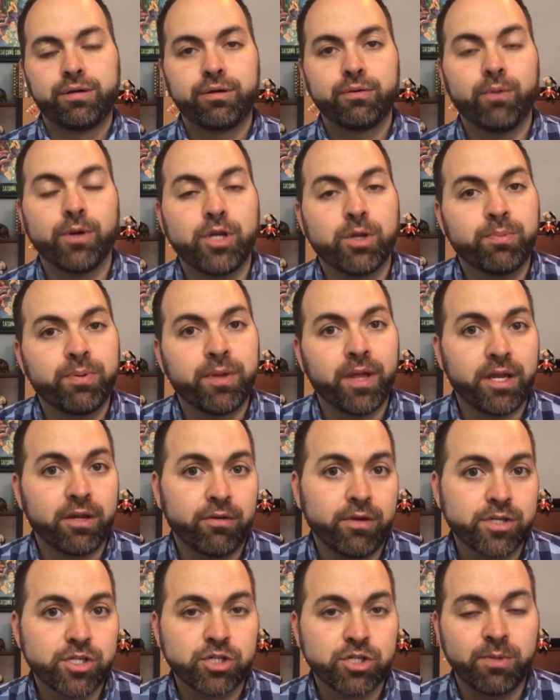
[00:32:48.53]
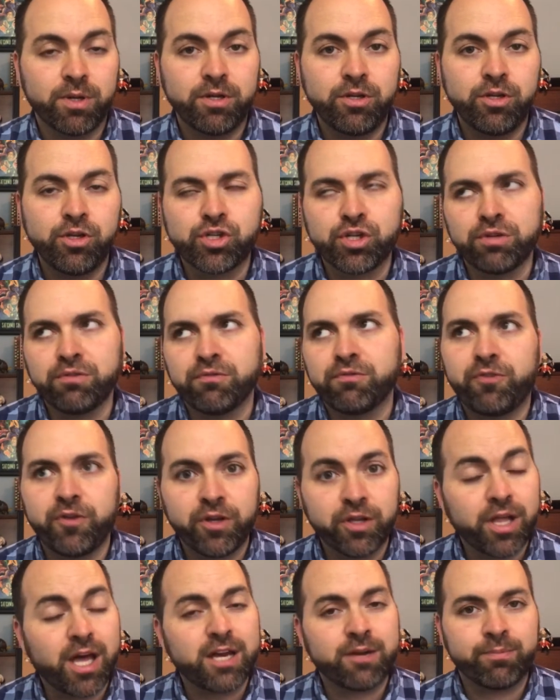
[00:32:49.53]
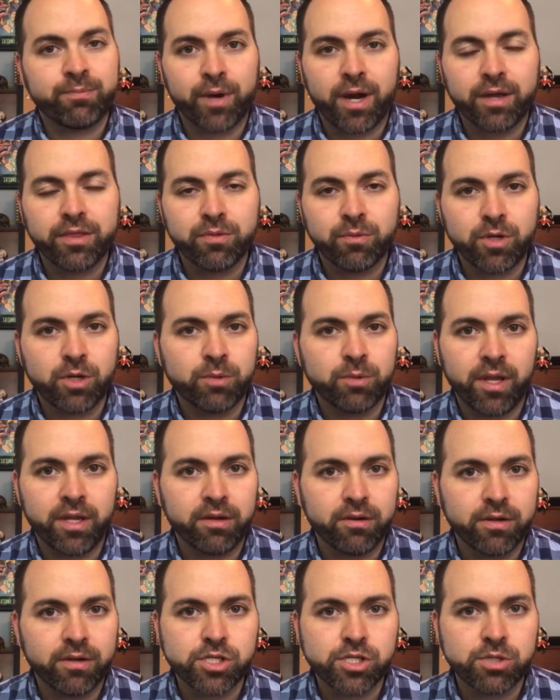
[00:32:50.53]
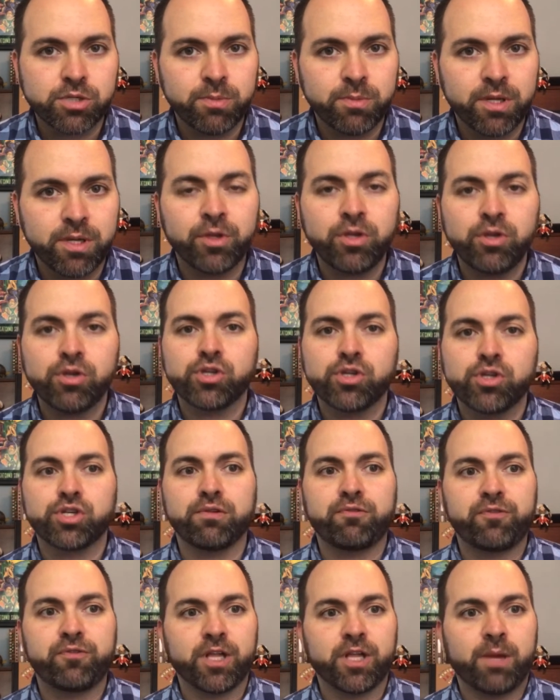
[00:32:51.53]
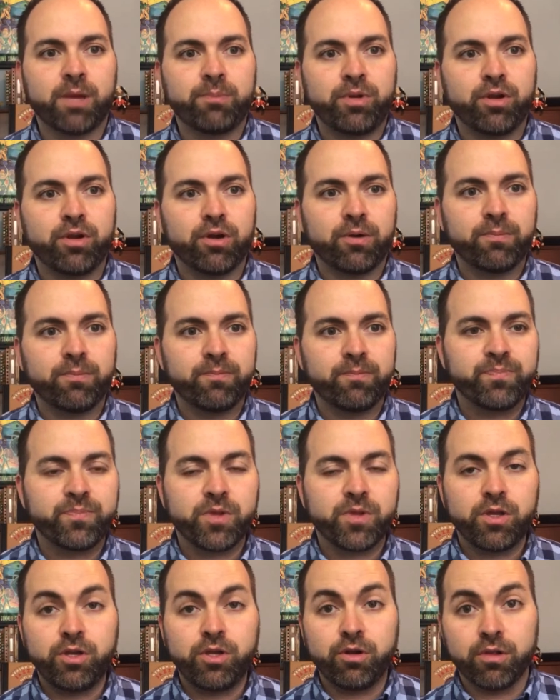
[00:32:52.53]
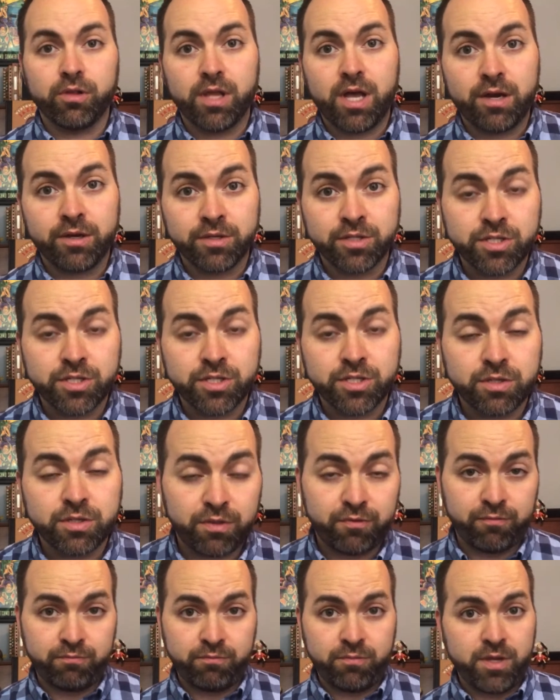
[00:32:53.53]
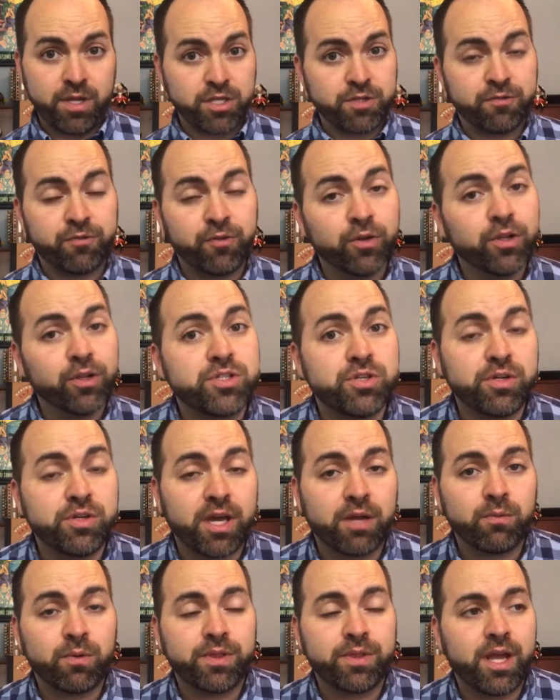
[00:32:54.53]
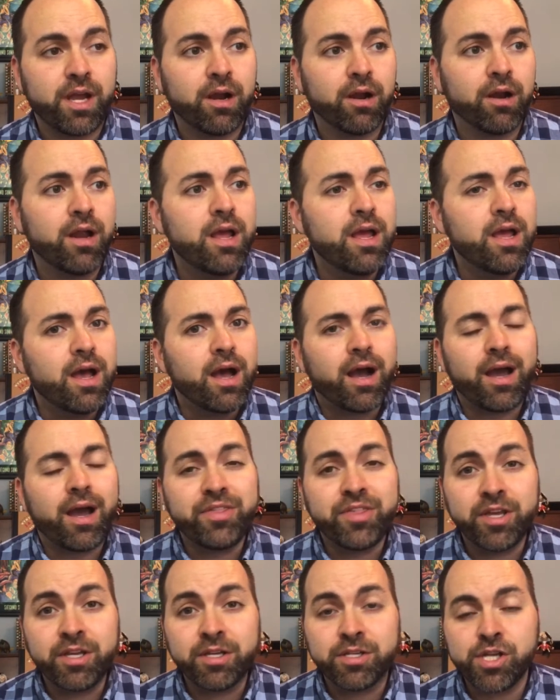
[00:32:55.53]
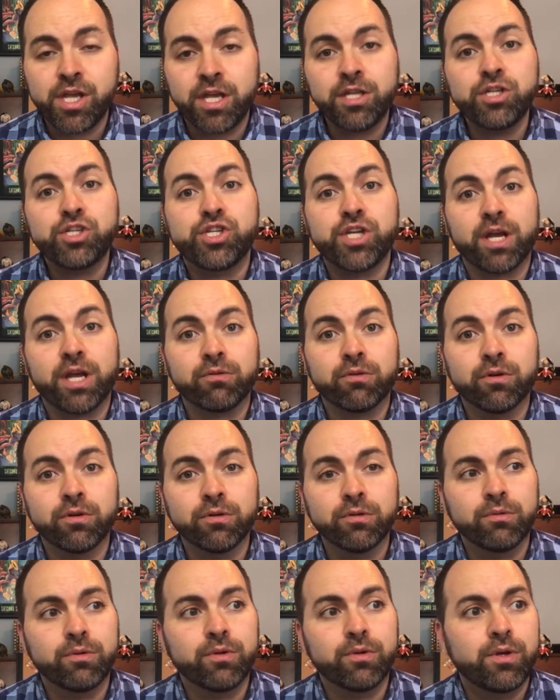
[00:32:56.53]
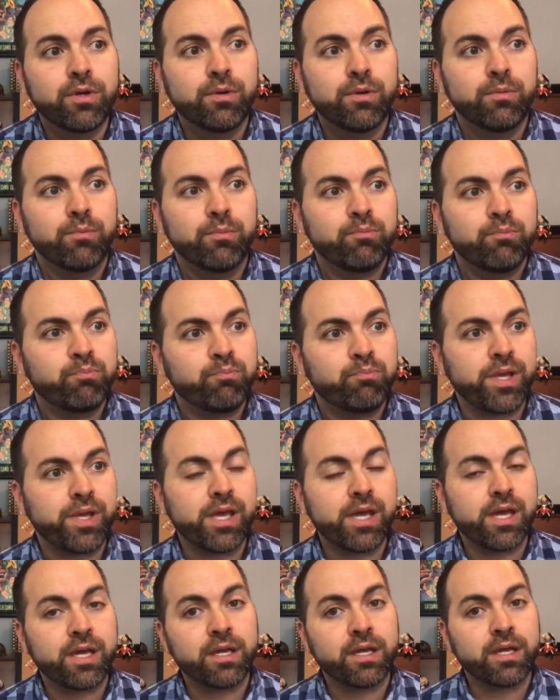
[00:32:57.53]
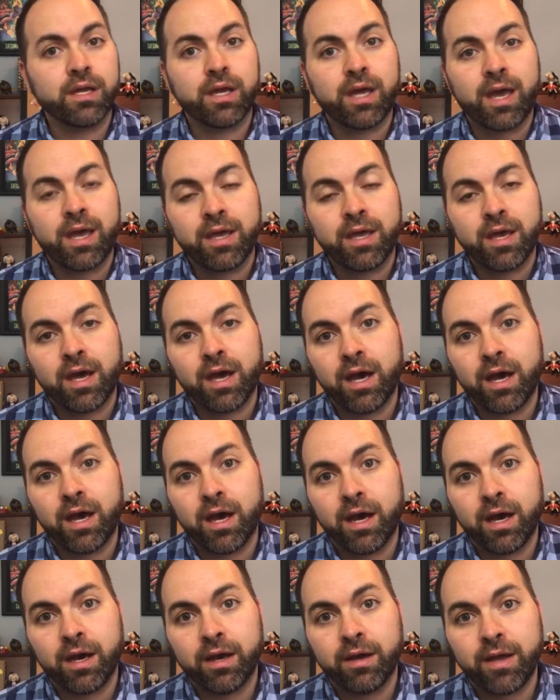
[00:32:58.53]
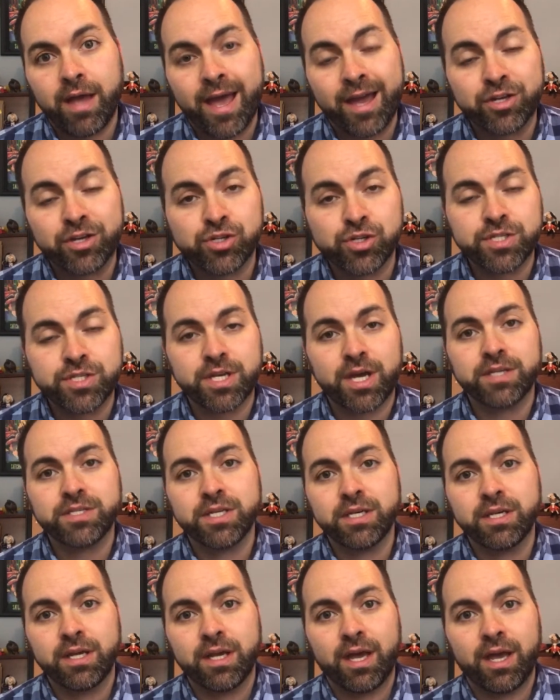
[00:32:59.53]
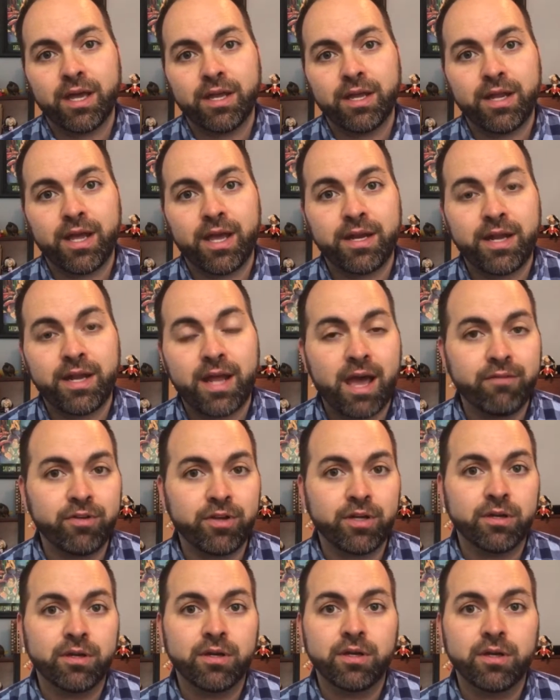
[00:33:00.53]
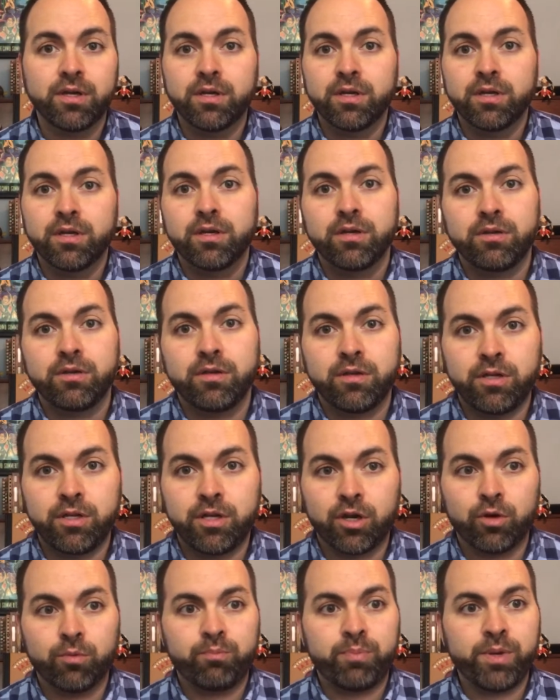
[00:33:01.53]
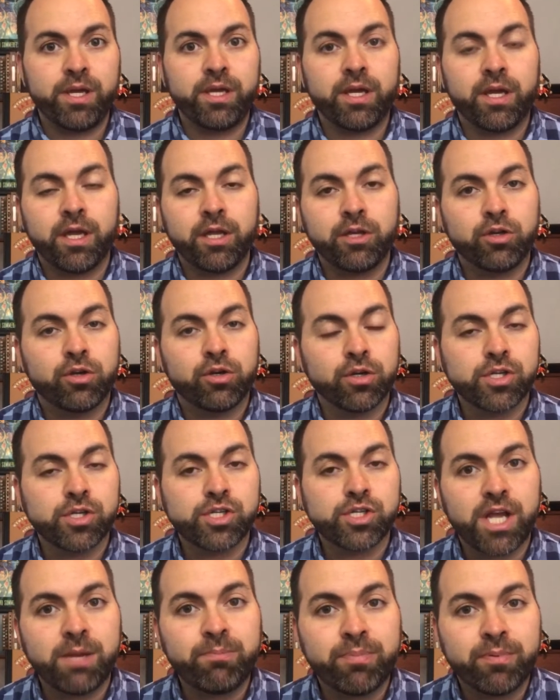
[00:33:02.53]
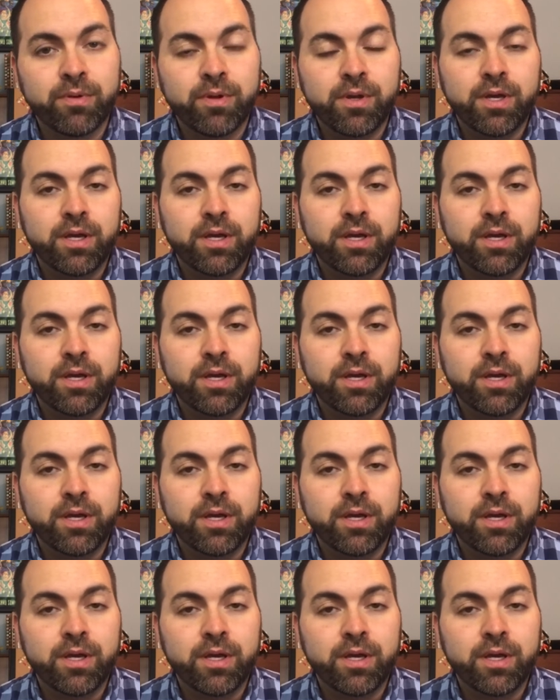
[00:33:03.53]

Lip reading: when you're playing your instrument. You shouldn't feel out of breath when you're playing your instrument, but you should fill up your lungs with as full as you can with air. I think in general, being exercising and having, being in good shape,